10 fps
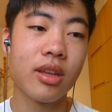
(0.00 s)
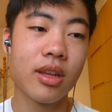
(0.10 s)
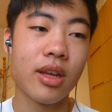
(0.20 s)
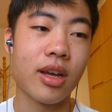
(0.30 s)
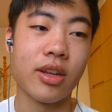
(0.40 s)

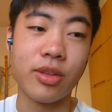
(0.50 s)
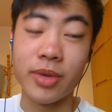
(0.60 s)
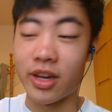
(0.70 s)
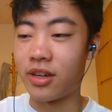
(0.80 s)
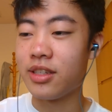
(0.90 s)
uh, to
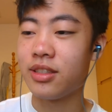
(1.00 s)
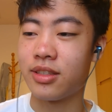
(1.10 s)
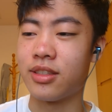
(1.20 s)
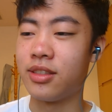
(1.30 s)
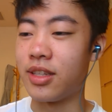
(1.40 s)
be honest,
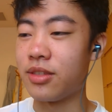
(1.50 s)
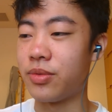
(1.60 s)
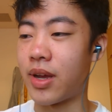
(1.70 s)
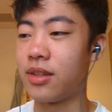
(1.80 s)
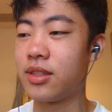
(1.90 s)
since these
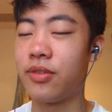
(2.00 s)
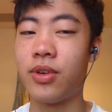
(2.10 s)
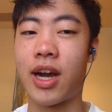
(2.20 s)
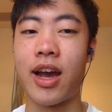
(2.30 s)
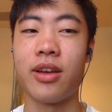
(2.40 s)
rounds are
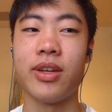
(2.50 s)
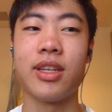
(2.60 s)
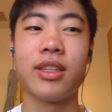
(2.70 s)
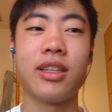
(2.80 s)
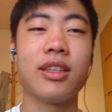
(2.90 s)
for
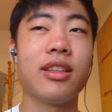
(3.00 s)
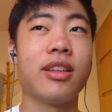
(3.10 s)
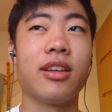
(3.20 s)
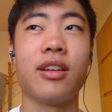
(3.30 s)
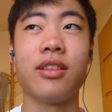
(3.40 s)
hiring, like
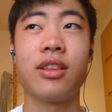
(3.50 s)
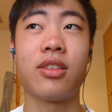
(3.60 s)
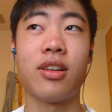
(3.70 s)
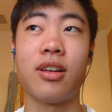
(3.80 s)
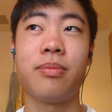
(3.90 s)
the
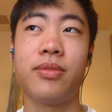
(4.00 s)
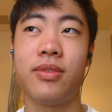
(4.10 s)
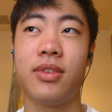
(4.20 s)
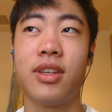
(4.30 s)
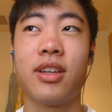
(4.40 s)
top
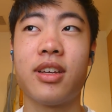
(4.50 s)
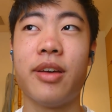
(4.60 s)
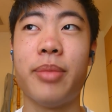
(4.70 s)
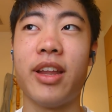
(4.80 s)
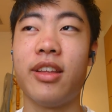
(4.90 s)

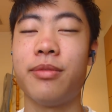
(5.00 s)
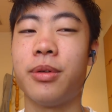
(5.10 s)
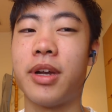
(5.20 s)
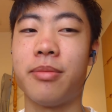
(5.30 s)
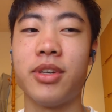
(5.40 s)
competitive
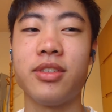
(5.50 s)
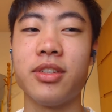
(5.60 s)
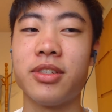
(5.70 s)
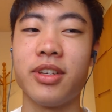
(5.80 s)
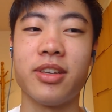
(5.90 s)
programmers
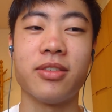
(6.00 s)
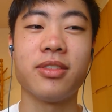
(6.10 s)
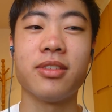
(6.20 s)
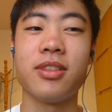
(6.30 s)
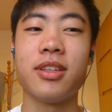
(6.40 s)
usually don't
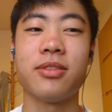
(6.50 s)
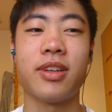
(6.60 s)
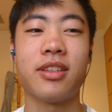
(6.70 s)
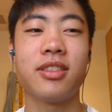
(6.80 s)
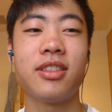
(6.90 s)
do these rounds.